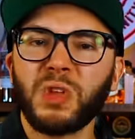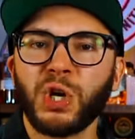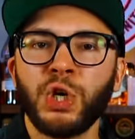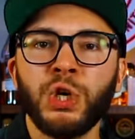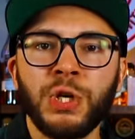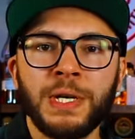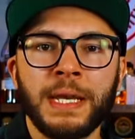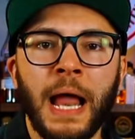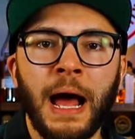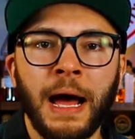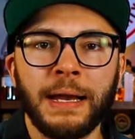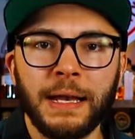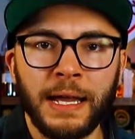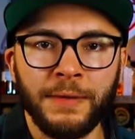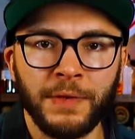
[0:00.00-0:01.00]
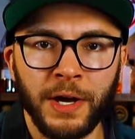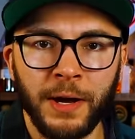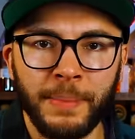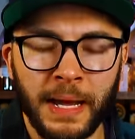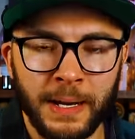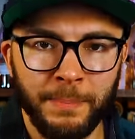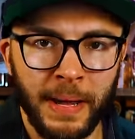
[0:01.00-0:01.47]
Could not have
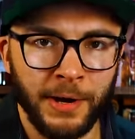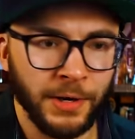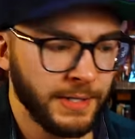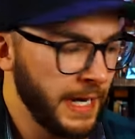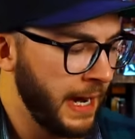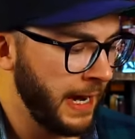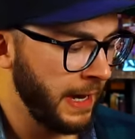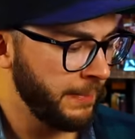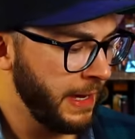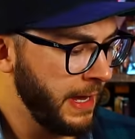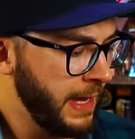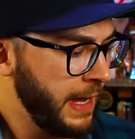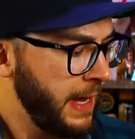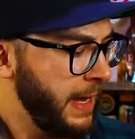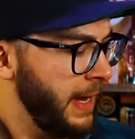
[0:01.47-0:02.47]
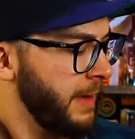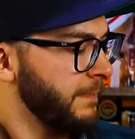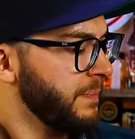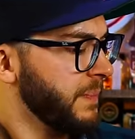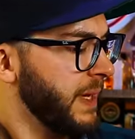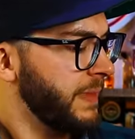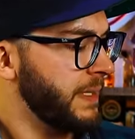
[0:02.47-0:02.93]
come at a better time
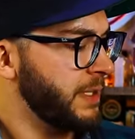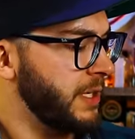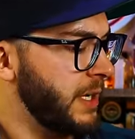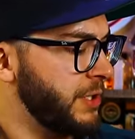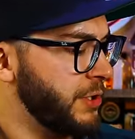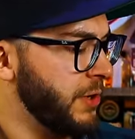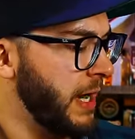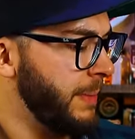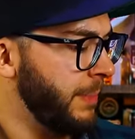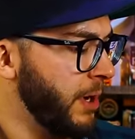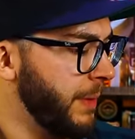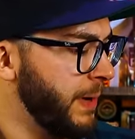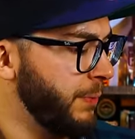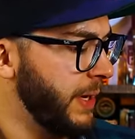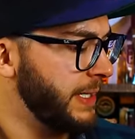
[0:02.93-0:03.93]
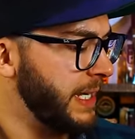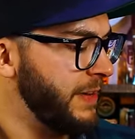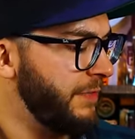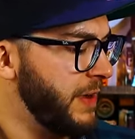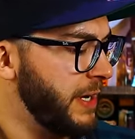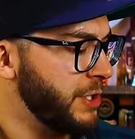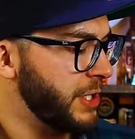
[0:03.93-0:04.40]
this is a straight bourbon
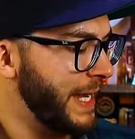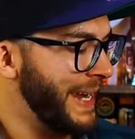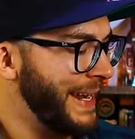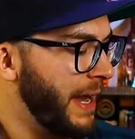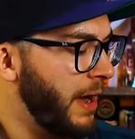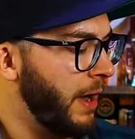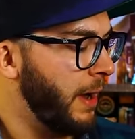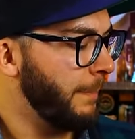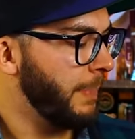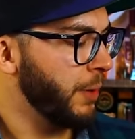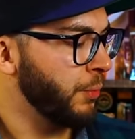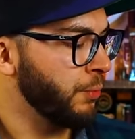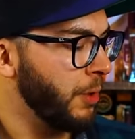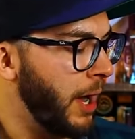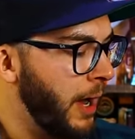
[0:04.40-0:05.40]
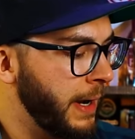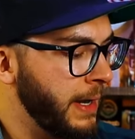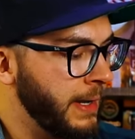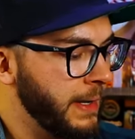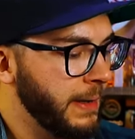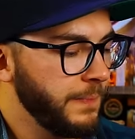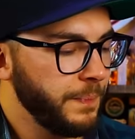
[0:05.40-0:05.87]
whiskey finished in
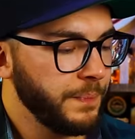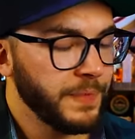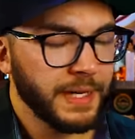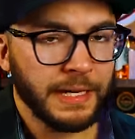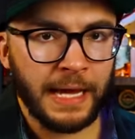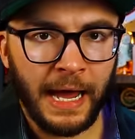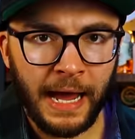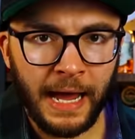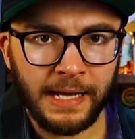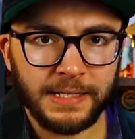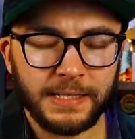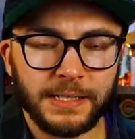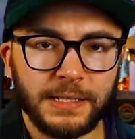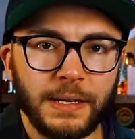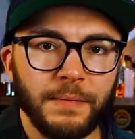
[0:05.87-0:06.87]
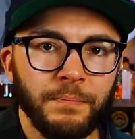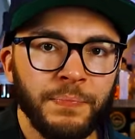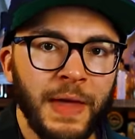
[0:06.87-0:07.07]
Amburana casks.